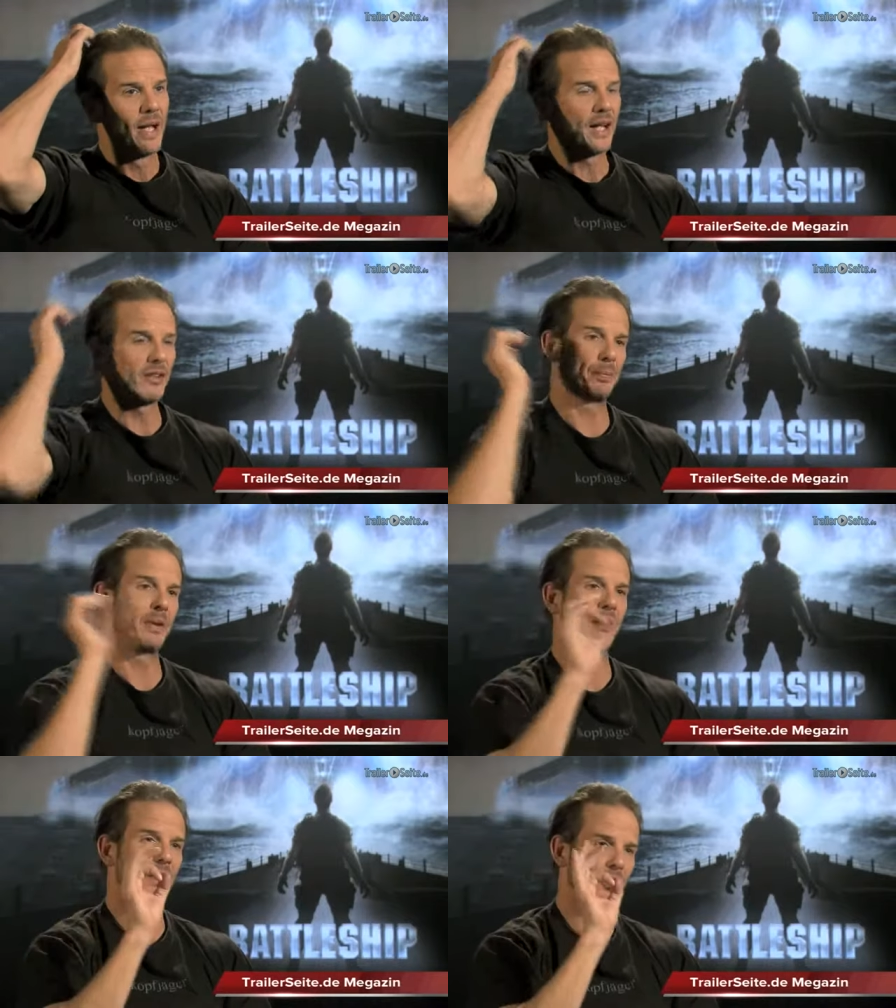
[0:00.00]
as
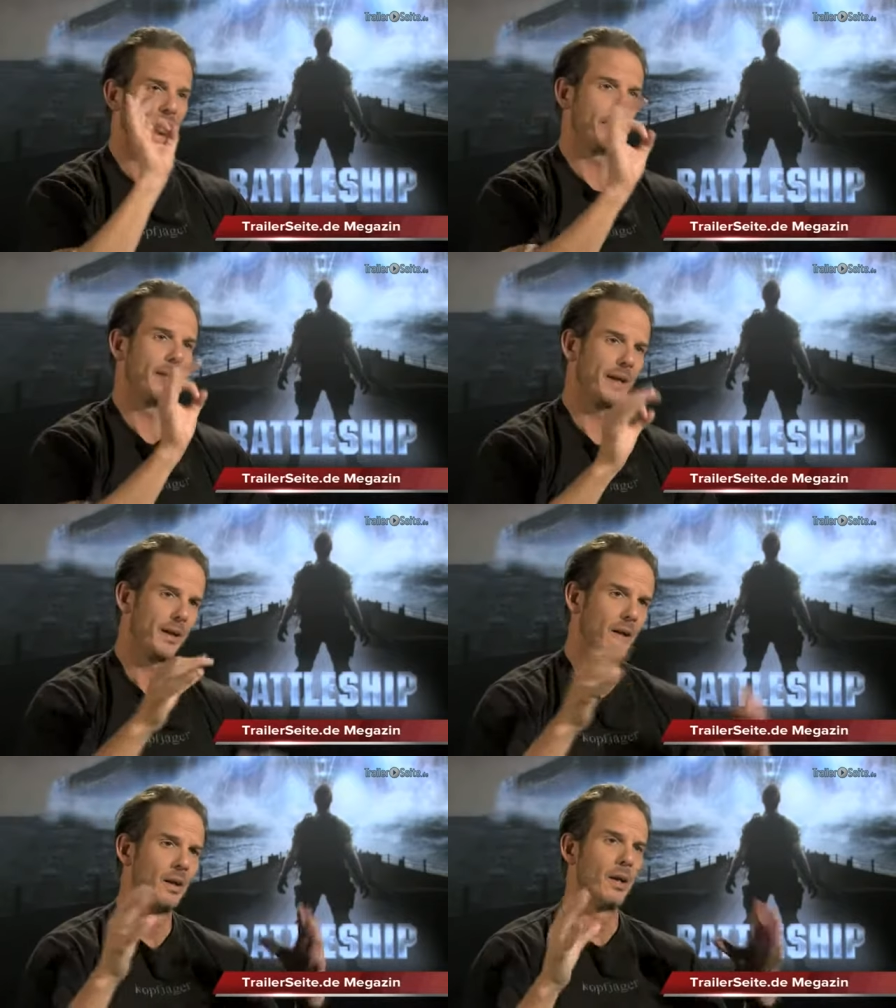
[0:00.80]
potentially
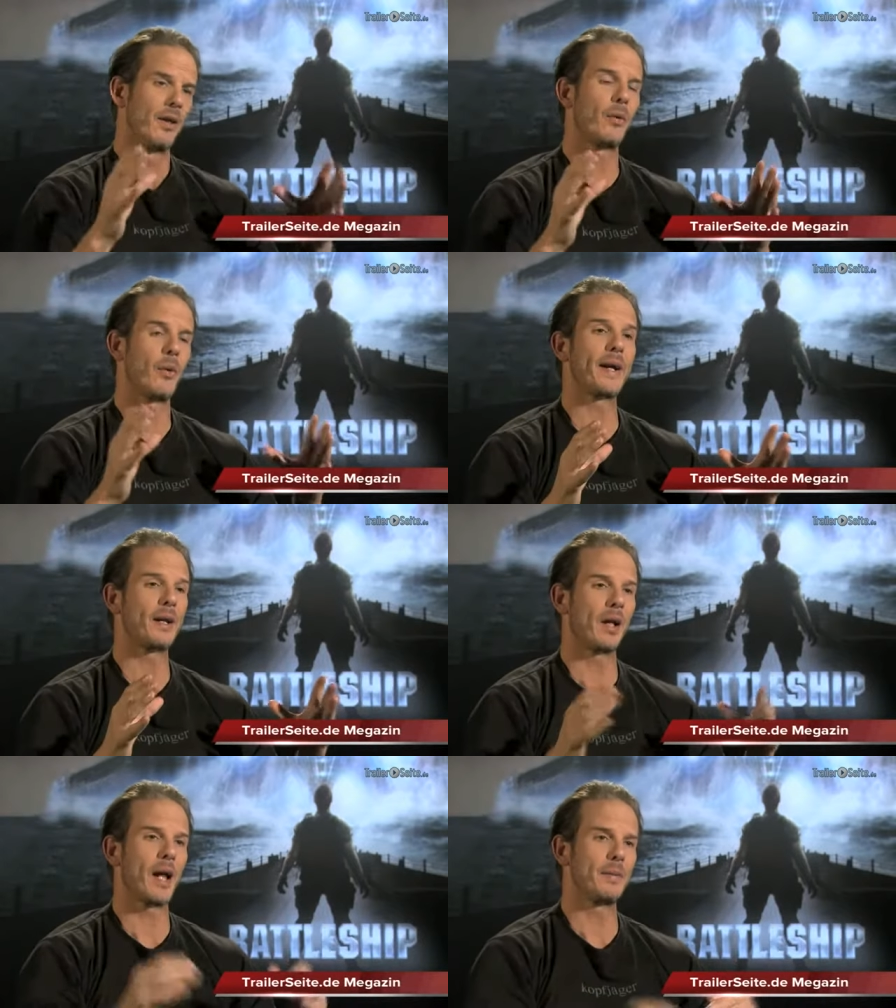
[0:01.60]
being the right
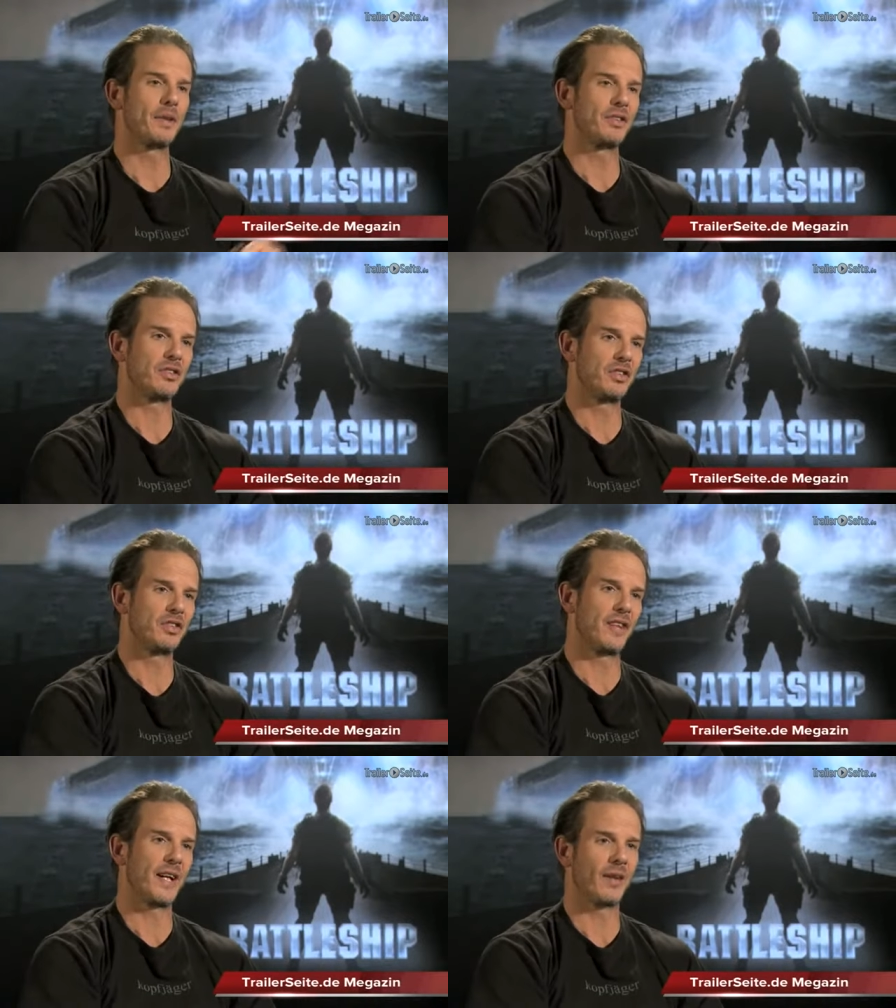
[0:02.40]
climate to
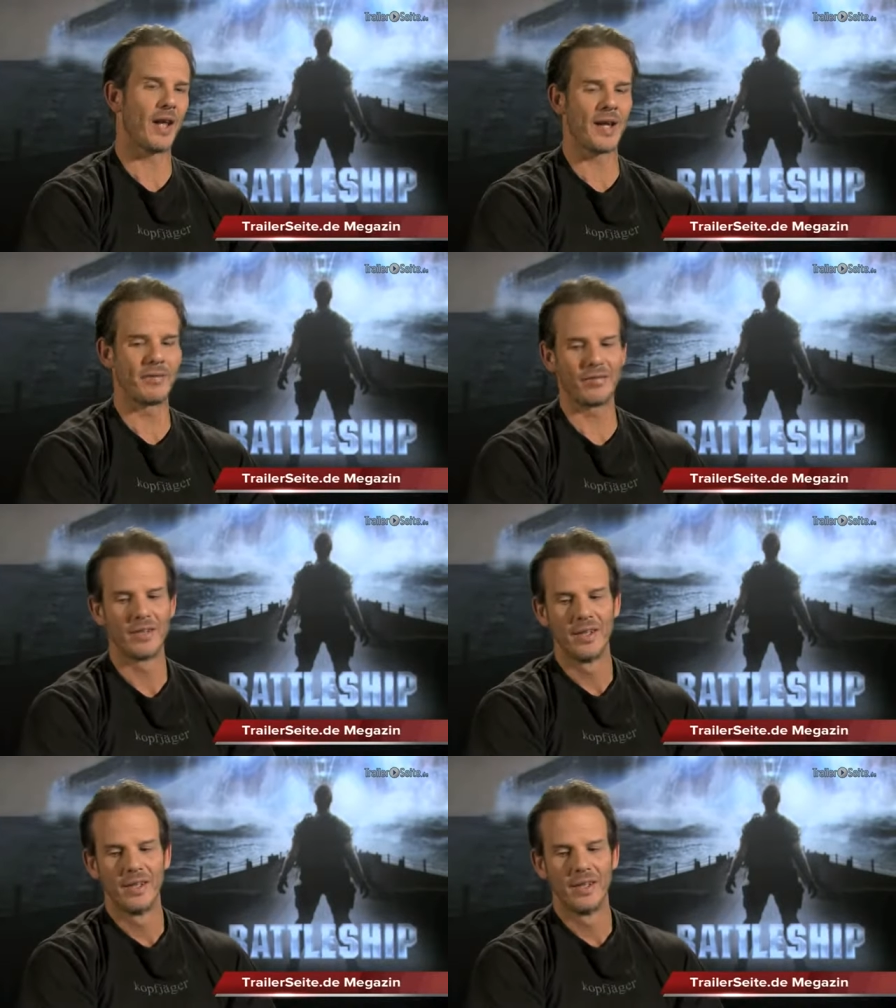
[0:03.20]
sustain life.